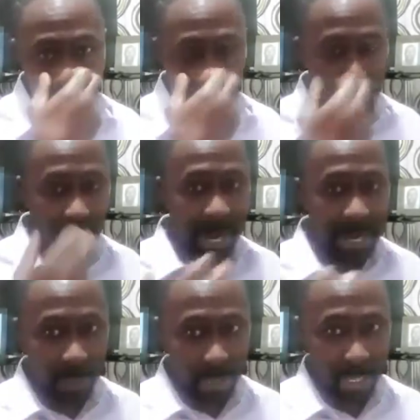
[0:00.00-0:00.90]
We'll not get
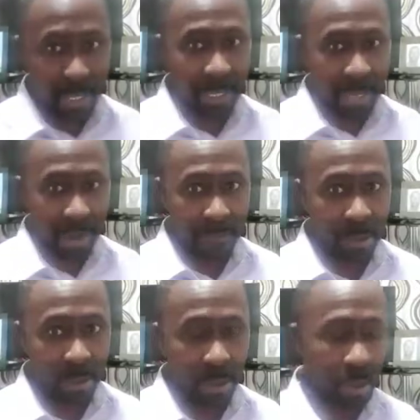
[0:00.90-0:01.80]
anybody now for
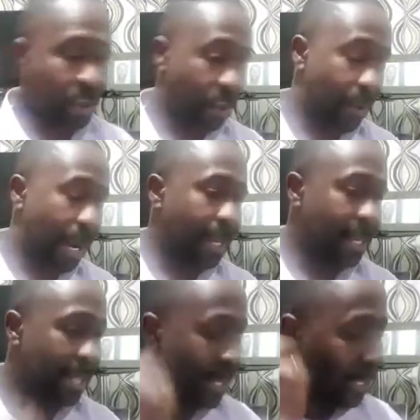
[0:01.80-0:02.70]
talk to
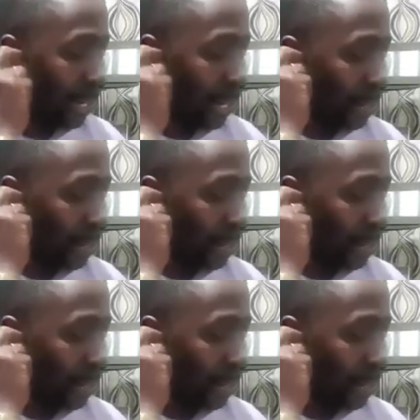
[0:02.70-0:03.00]
regarding this,